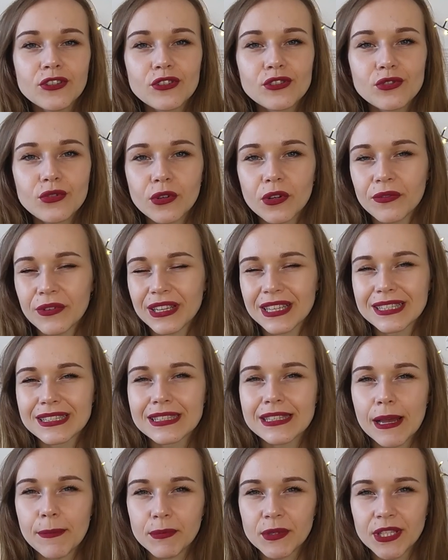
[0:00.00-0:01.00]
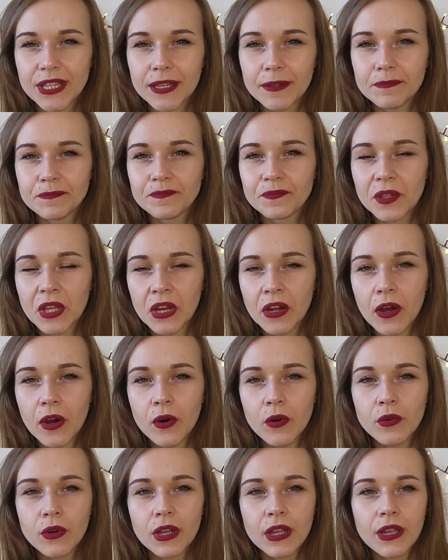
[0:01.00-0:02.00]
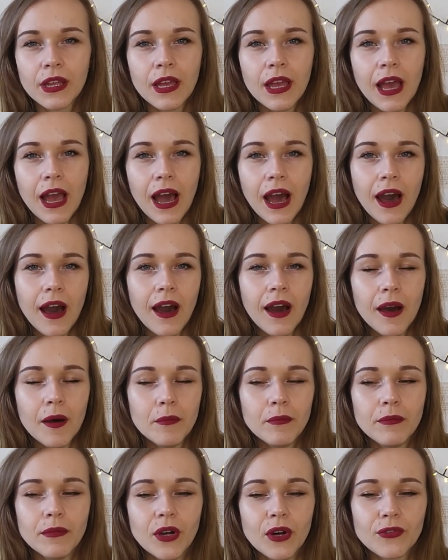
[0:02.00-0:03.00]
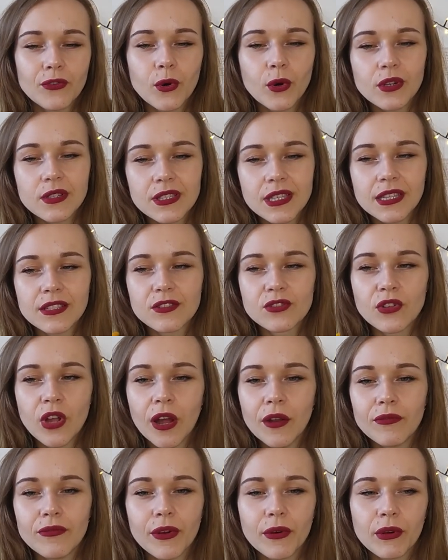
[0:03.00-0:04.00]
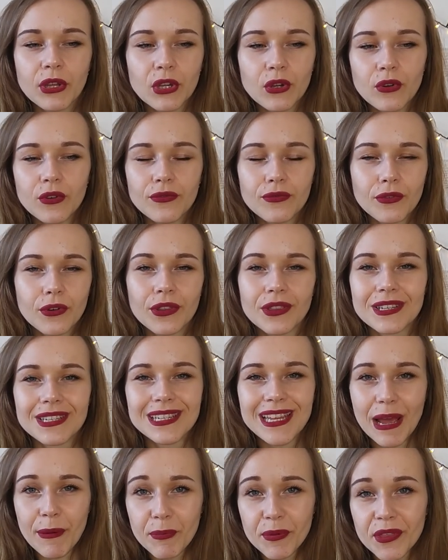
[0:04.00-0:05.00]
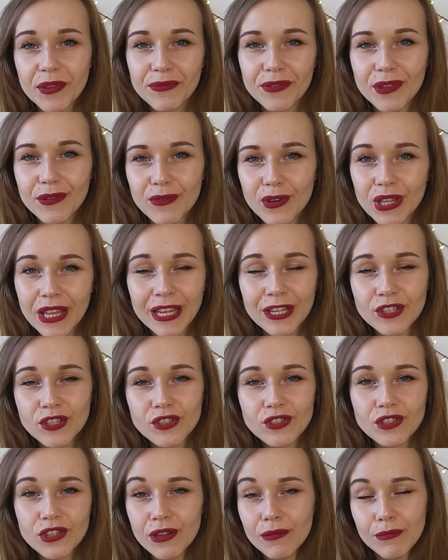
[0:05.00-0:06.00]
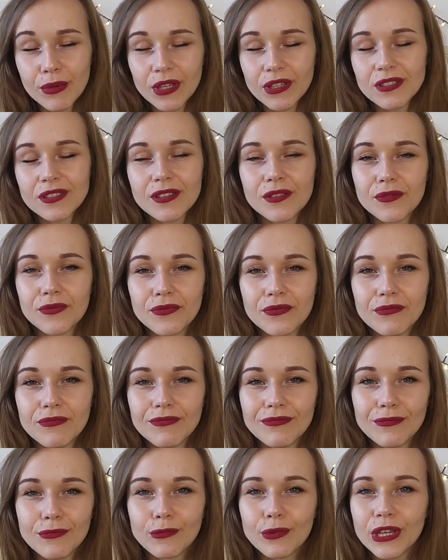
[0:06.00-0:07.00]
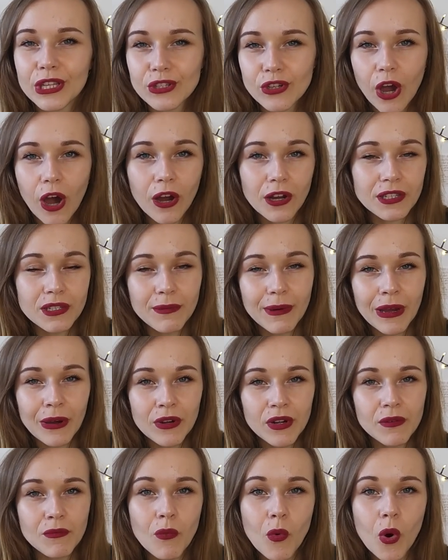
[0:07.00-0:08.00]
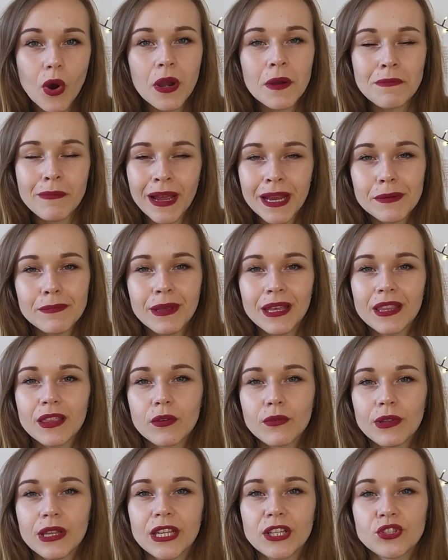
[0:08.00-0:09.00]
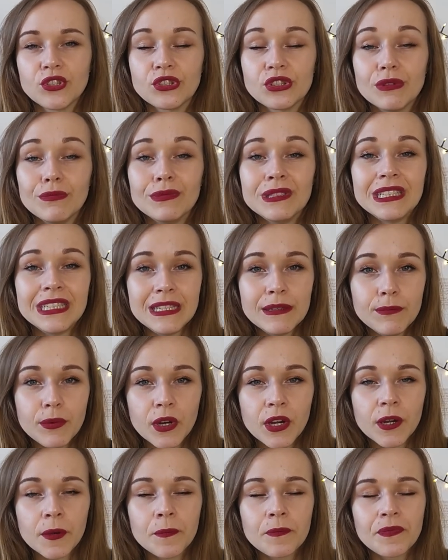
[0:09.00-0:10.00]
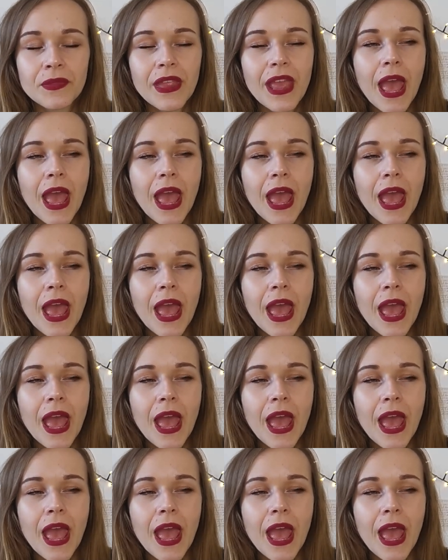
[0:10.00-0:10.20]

just sort of accept it, you know. Of course, that's not very good for the depth of the relationship, because if we talked about it more, it might make the relationship deeper.